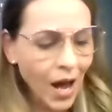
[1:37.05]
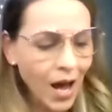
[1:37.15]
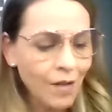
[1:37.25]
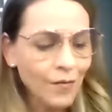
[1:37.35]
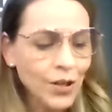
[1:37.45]

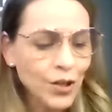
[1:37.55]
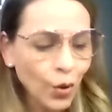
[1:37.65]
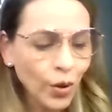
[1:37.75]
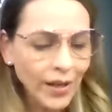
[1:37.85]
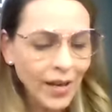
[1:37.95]
Uh,
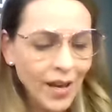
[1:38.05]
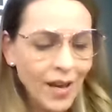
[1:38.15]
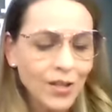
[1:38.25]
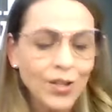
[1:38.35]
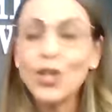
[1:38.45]

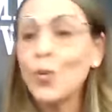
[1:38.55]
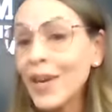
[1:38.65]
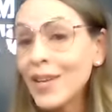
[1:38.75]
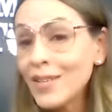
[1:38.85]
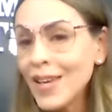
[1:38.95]
Victoria
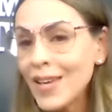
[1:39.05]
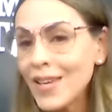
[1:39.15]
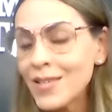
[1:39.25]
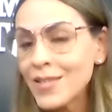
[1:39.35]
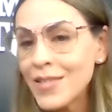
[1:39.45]
Nguyen
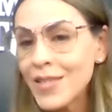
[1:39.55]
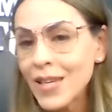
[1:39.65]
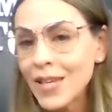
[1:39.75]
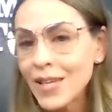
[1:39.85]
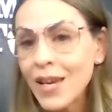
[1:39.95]
is
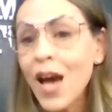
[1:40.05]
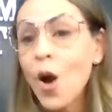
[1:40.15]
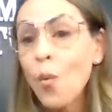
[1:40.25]
the